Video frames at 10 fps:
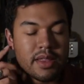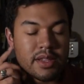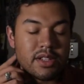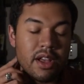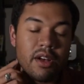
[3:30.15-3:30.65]
the
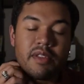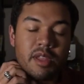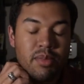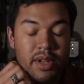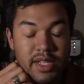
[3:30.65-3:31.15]
shelf and
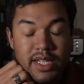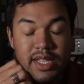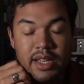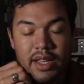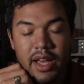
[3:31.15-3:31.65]
the
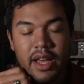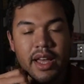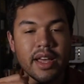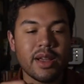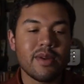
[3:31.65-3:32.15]
printing
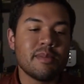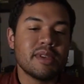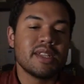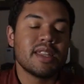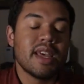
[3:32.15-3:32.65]

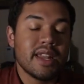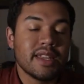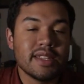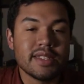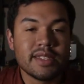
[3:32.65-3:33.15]
equipment that
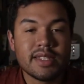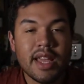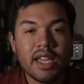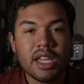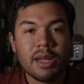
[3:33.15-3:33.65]
is
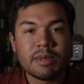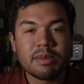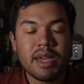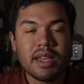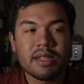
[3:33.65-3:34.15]
taking up
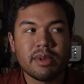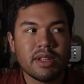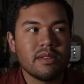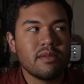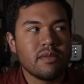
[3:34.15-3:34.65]
space, but